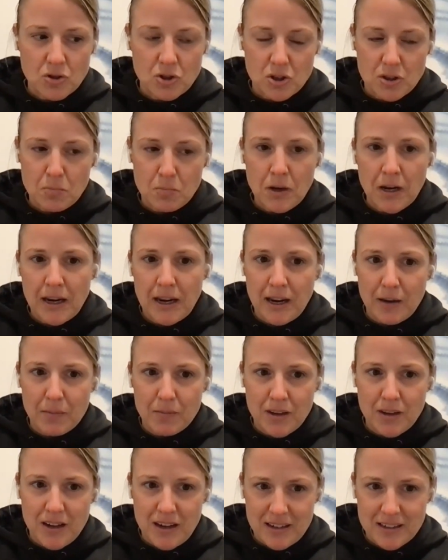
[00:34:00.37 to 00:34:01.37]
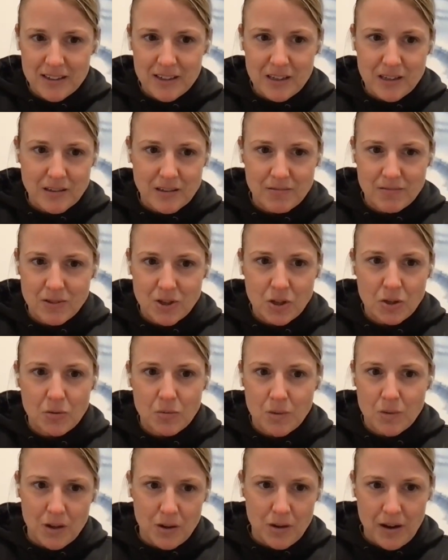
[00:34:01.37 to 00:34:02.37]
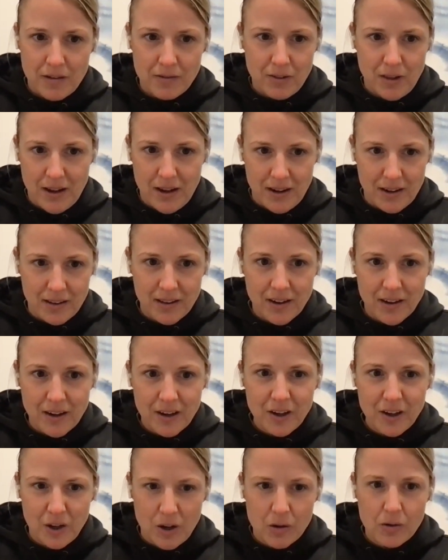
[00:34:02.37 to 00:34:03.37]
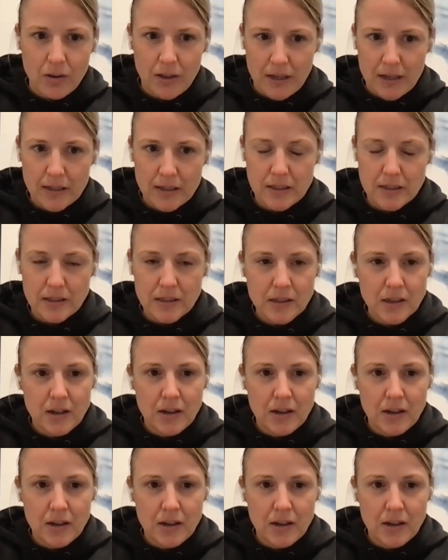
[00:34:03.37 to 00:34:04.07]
just picking up the next tube that you have lying there, it's